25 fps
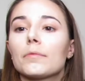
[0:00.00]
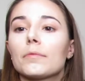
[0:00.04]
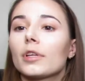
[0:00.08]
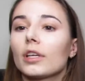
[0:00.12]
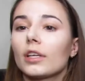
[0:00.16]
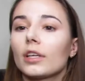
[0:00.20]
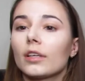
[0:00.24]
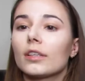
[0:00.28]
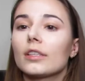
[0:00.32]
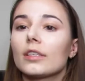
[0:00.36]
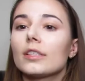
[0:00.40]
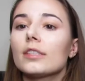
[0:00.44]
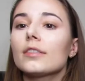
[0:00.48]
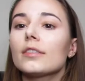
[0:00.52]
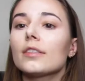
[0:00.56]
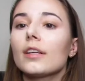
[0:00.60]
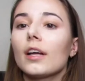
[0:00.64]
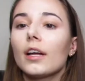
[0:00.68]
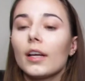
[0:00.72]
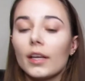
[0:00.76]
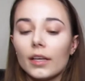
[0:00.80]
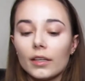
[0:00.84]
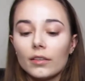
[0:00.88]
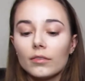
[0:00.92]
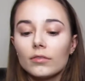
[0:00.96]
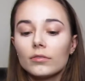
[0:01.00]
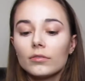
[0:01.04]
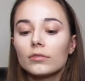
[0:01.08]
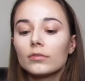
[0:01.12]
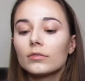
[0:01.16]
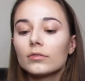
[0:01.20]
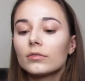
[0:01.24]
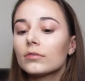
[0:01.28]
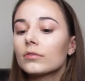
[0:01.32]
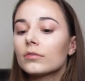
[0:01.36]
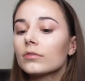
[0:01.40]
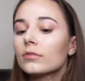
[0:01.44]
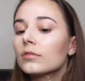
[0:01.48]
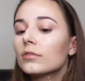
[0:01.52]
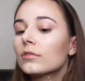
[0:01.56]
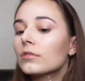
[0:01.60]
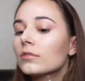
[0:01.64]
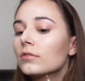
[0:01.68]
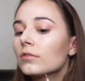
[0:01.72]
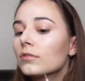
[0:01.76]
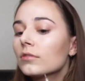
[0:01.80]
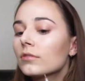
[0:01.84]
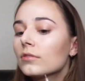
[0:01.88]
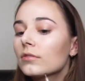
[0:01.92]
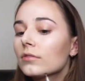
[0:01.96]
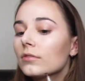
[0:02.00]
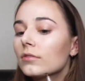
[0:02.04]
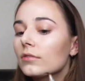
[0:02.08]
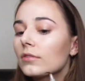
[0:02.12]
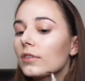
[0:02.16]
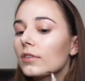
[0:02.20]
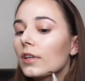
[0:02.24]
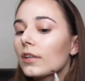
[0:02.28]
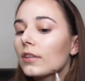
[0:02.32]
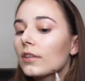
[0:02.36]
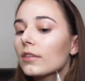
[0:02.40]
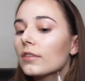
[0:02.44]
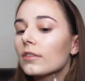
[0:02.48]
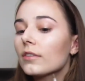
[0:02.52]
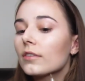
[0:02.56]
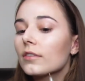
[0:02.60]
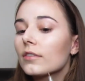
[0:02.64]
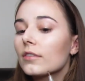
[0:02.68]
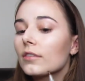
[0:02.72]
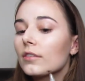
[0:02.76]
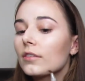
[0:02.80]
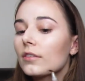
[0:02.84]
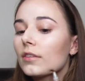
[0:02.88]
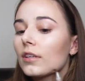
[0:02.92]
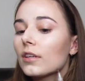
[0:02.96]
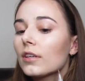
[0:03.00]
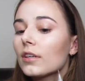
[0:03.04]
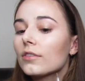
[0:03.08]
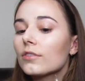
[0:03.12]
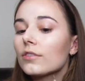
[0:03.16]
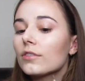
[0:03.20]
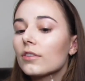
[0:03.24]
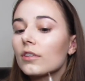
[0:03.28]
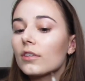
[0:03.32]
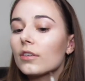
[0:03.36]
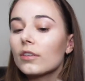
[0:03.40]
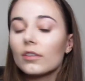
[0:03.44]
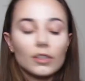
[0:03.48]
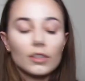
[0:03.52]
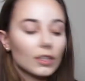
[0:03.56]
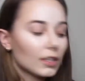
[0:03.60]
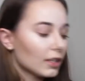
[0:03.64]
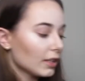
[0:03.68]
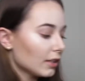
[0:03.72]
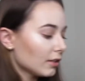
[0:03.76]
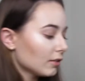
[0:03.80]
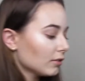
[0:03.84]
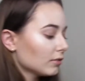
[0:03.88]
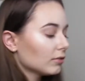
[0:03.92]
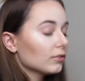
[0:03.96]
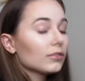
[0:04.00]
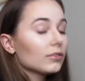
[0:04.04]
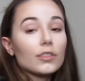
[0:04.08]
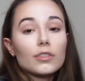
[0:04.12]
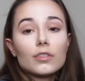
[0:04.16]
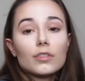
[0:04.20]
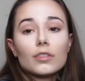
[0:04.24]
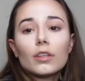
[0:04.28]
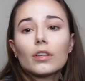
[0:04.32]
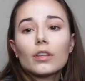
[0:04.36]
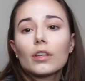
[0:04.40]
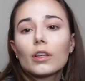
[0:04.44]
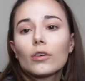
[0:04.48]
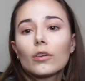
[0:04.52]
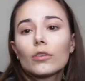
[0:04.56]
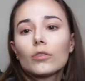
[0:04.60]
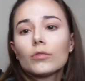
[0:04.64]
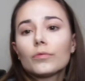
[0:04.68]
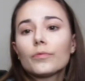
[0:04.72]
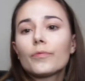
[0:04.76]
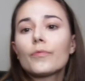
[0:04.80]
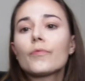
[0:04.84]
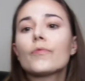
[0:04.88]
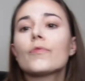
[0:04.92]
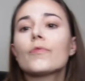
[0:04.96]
thing on this side, right underneath that jawline, just a little.